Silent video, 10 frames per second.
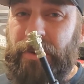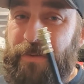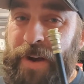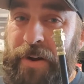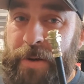
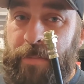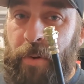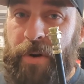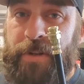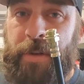very
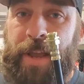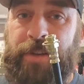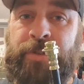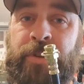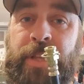important to make
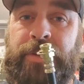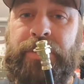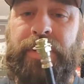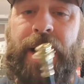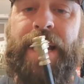sure that your
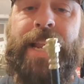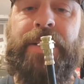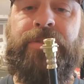line is